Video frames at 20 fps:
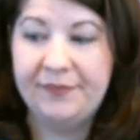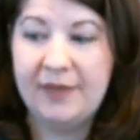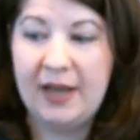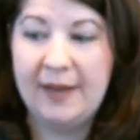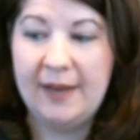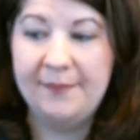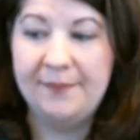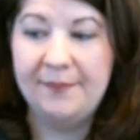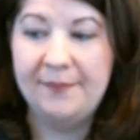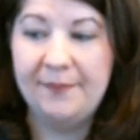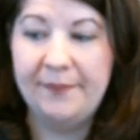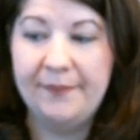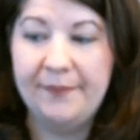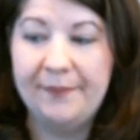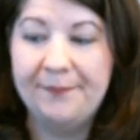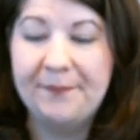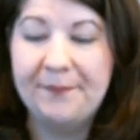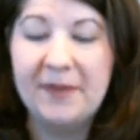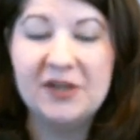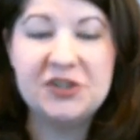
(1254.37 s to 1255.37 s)
I'm
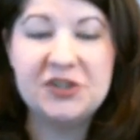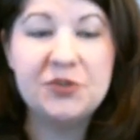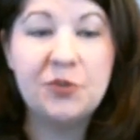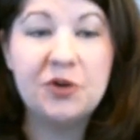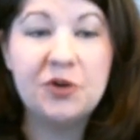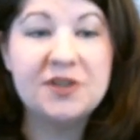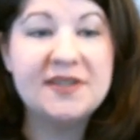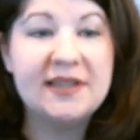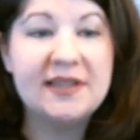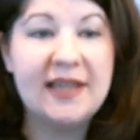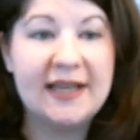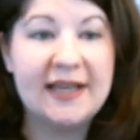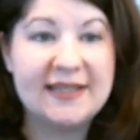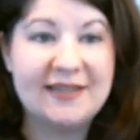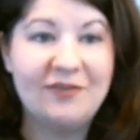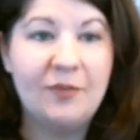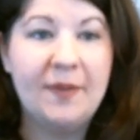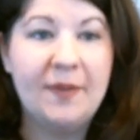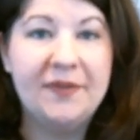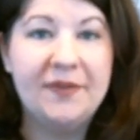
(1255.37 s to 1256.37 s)
much more
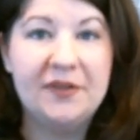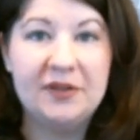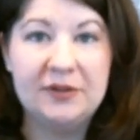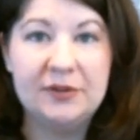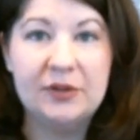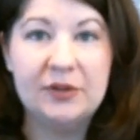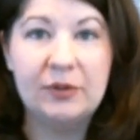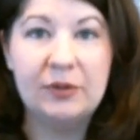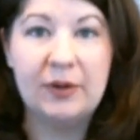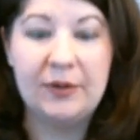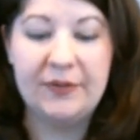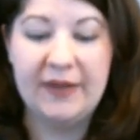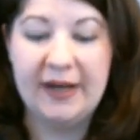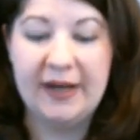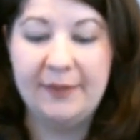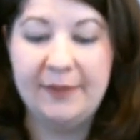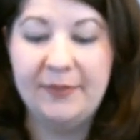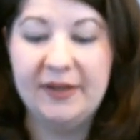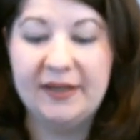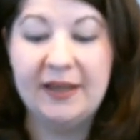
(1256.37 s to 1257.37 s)
selective about the LuLaRoe that
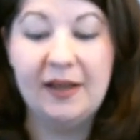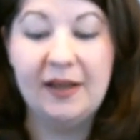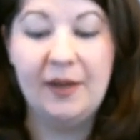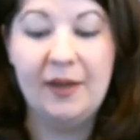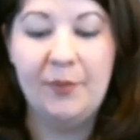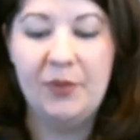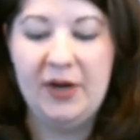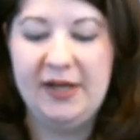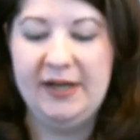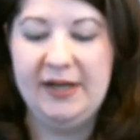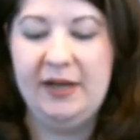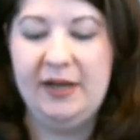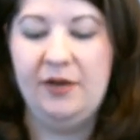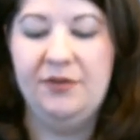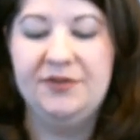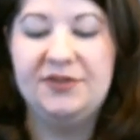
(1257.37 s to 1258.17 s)
I'm picking up right now.